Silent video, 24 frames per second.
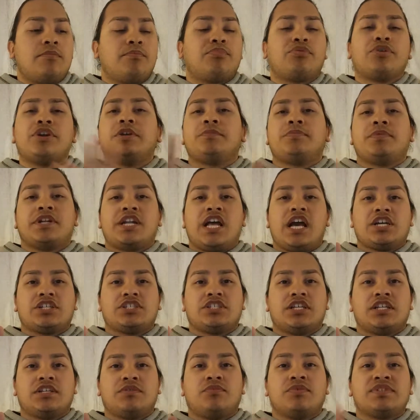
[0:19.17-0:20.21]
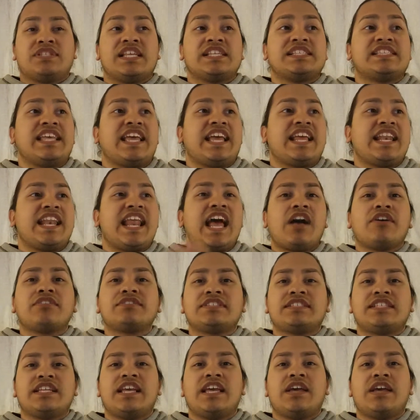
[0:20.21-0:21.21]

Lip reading: pre-production. Since they announced